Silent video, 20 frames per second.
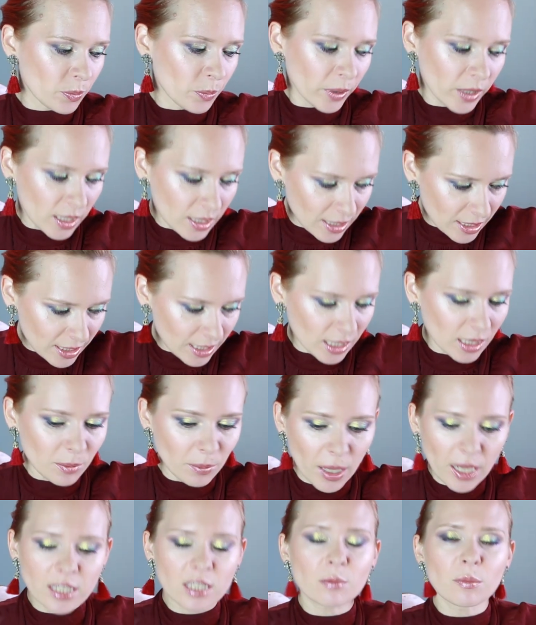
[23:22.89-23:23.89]
but it still
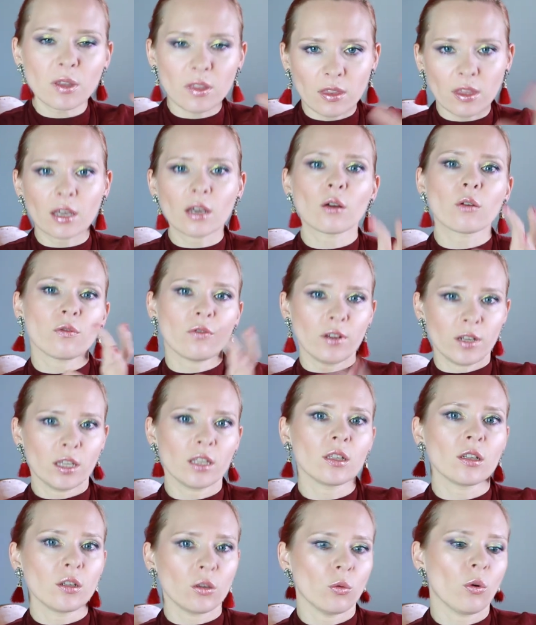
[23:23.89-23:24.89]
makes me think of
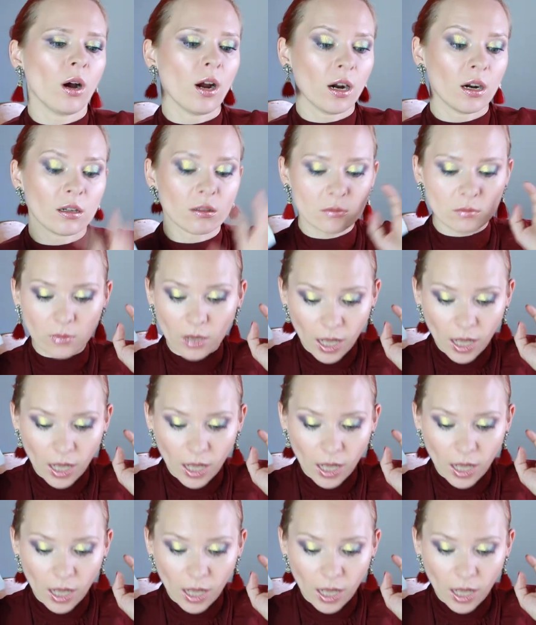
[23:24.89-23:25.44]
vanilla noir.